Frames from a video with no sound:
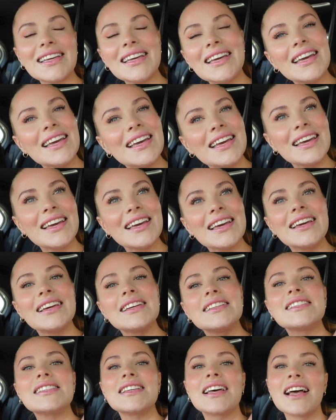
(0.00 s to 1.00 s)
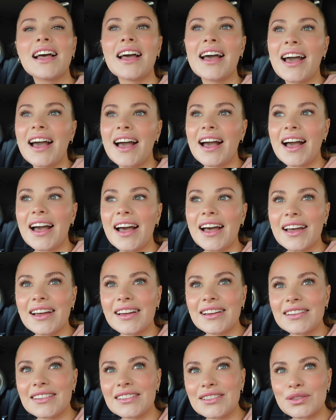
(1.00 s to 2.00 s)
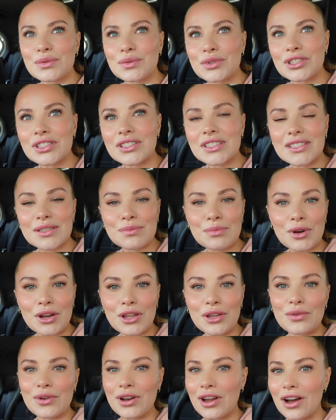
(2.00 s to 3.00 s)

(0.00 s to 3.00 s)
eat, and we'll just bring you